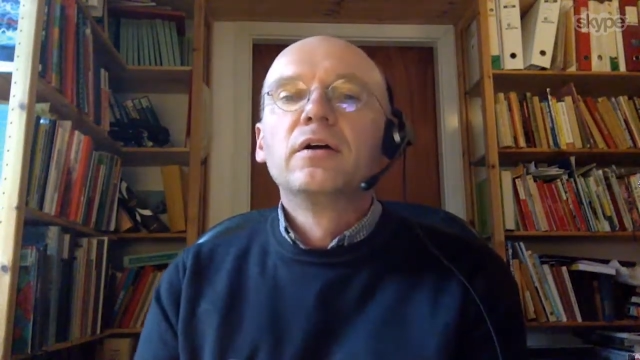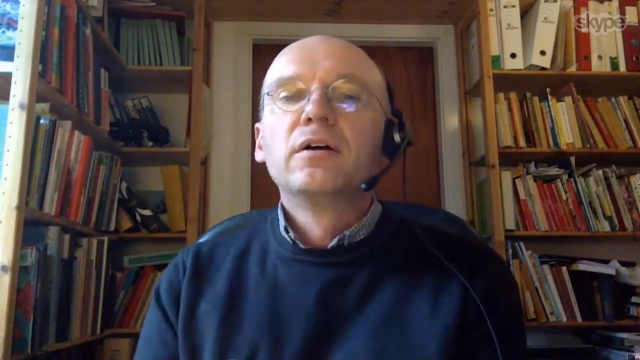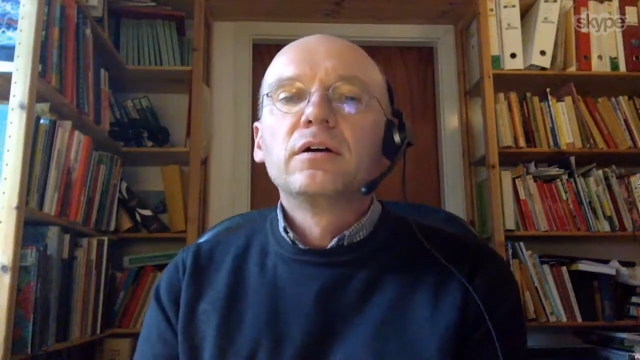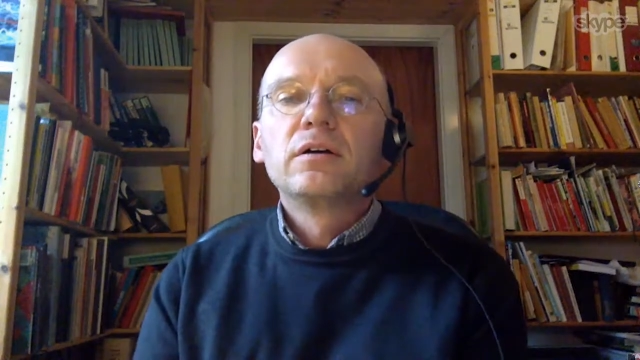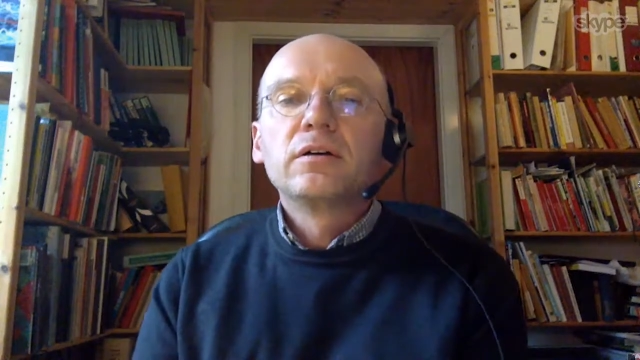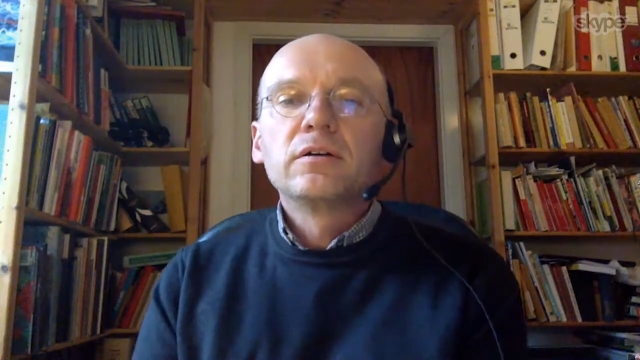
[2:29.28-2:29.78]

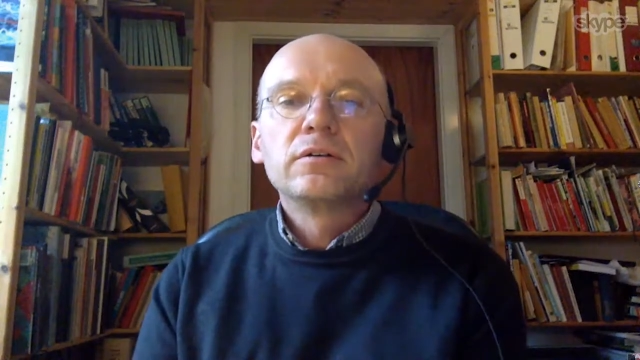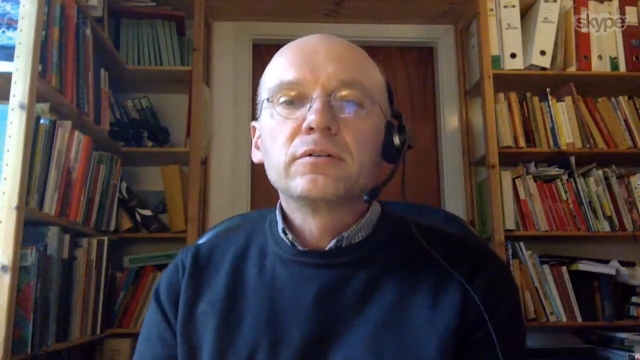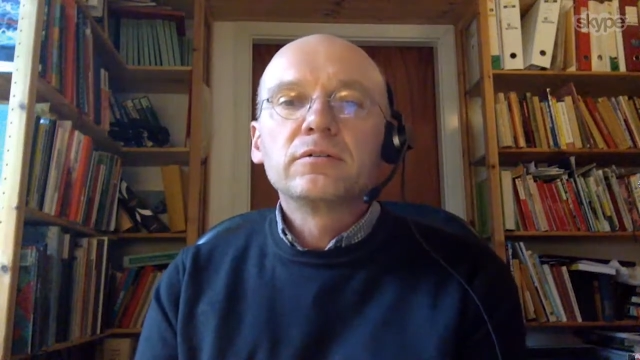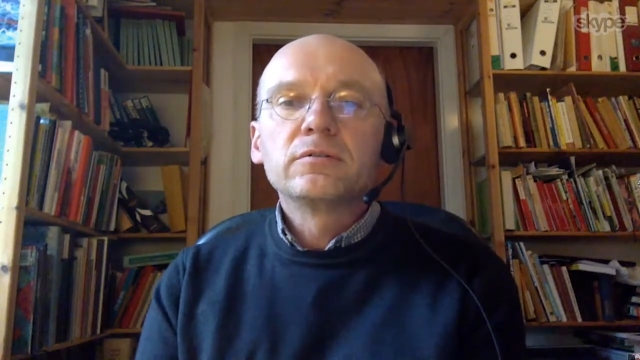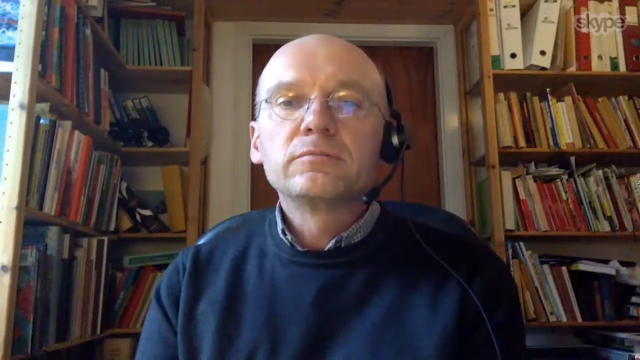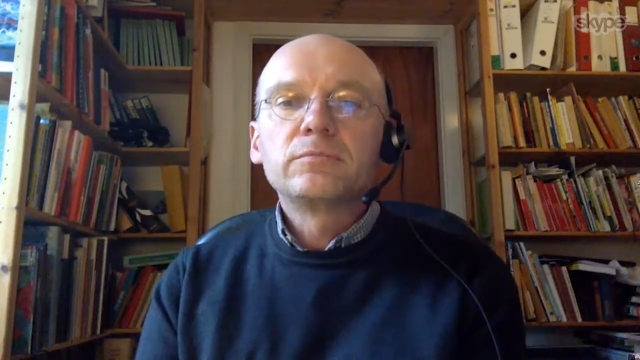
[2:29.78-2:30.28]

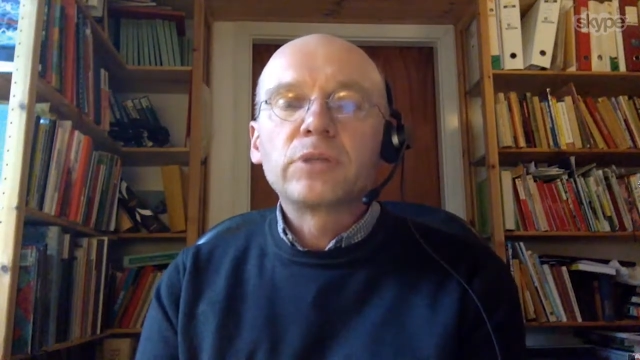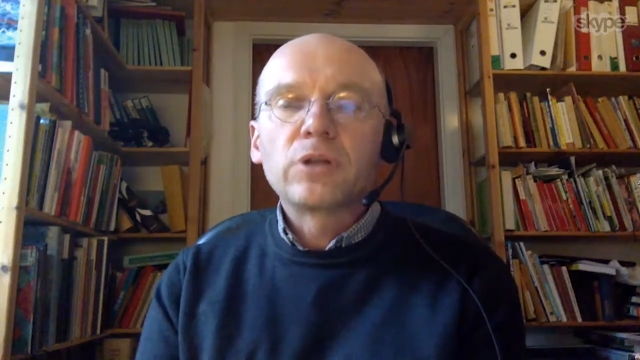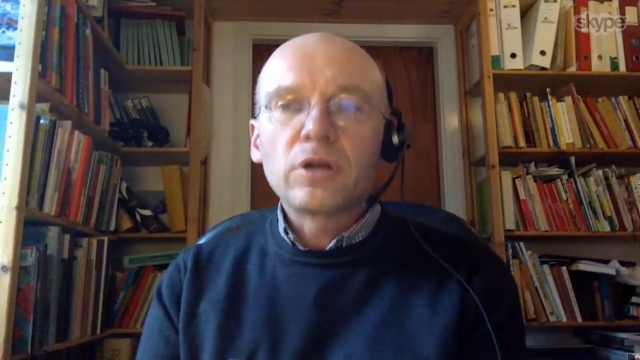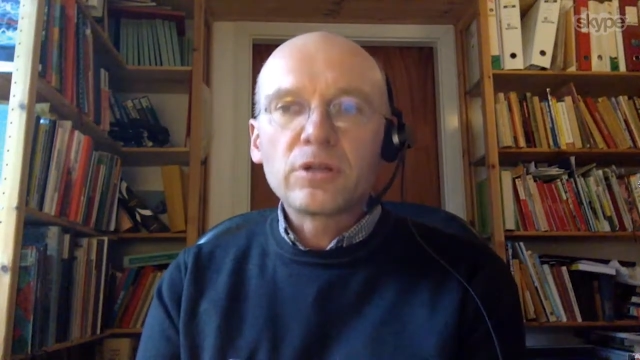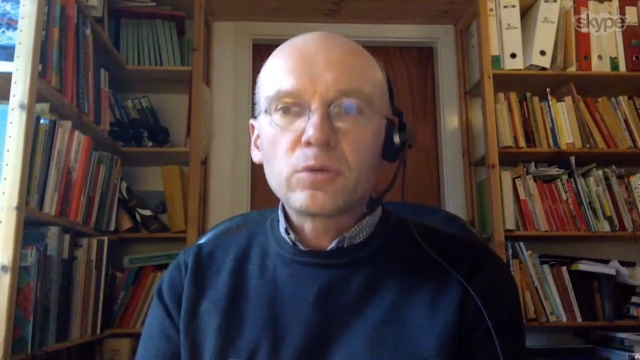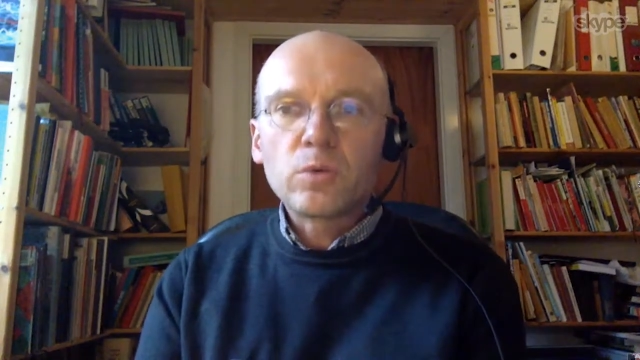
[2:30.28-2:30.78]
Uh, but
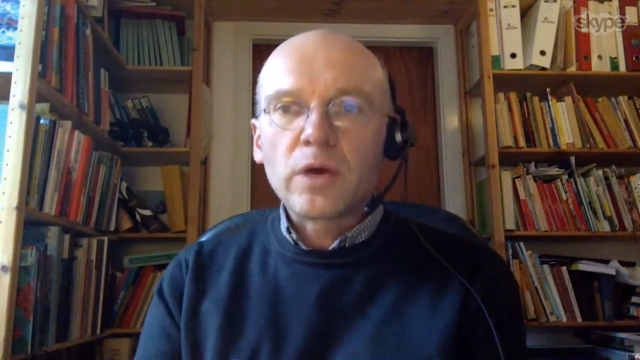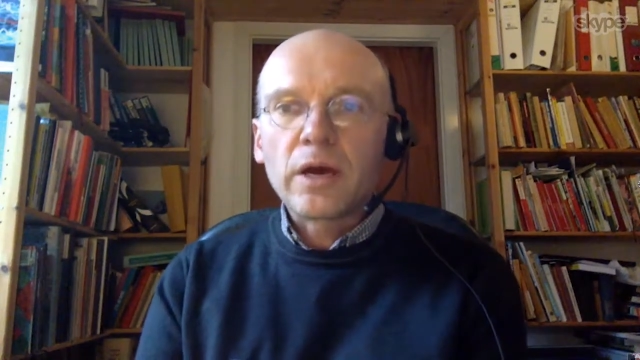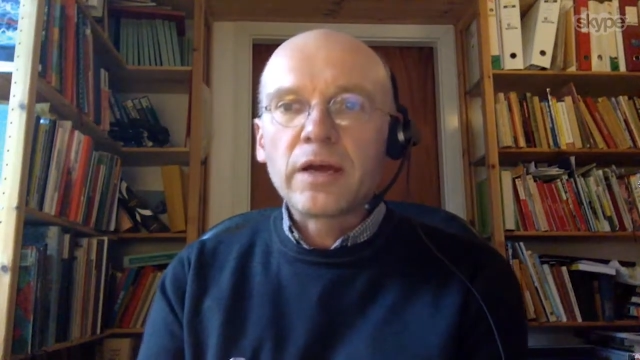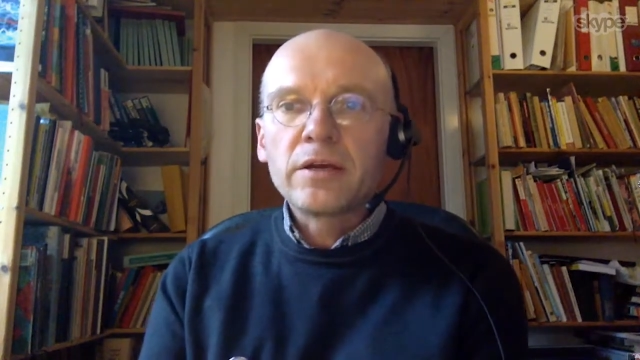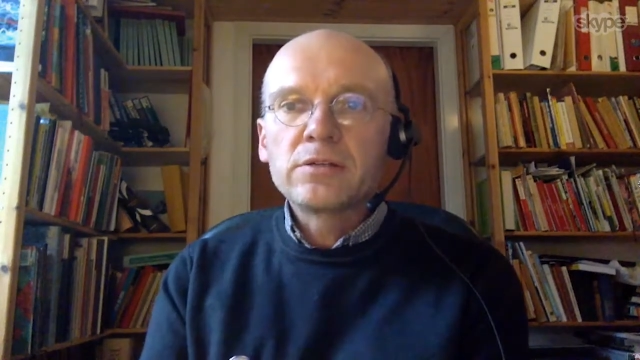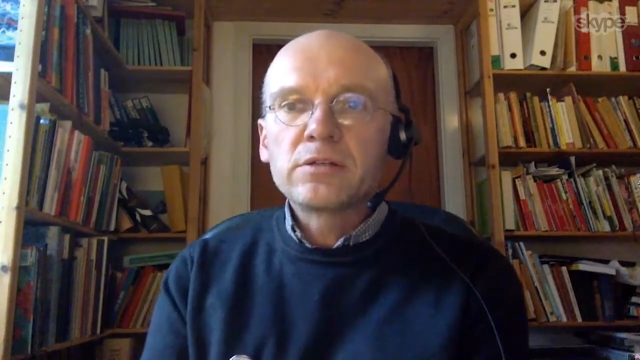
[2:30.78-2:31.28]

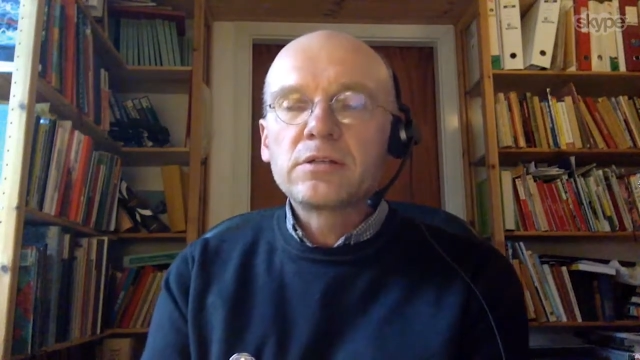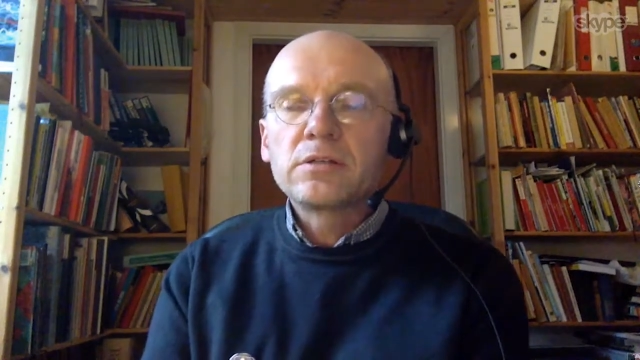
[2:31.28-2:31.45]
otherwise,